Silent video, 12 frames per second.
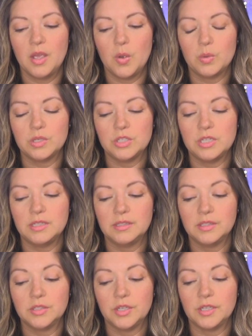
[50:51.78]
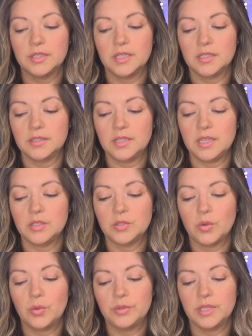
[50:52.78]
When Jesus heard this, he
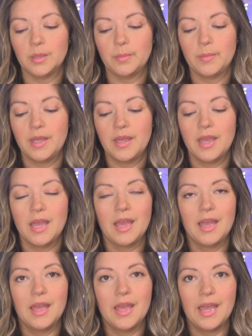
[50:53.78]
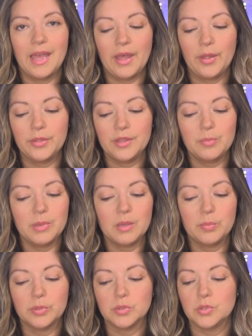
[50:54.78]
told them, Healthy
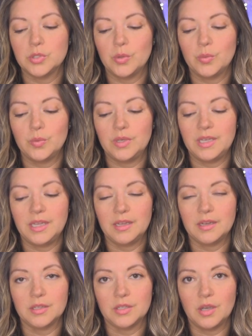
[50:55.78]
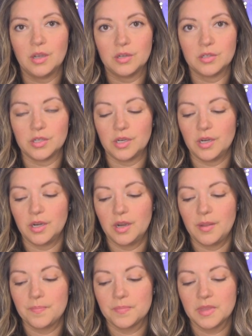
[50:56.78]
people don't need a doctor,
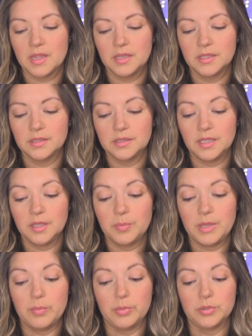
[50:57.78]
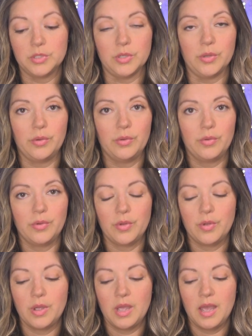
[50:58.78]
sick people do.
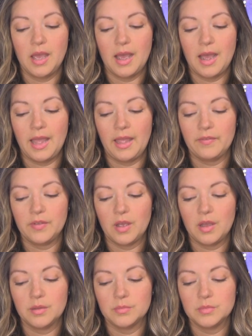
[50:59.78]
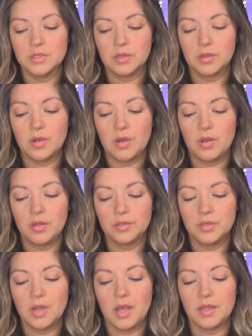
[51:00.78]
I have come to call
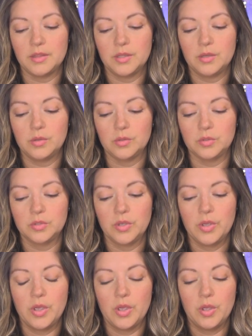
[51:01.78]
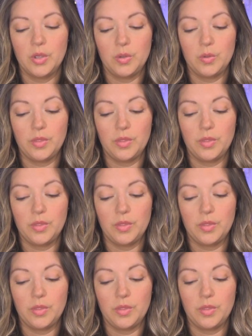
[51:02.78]
not those who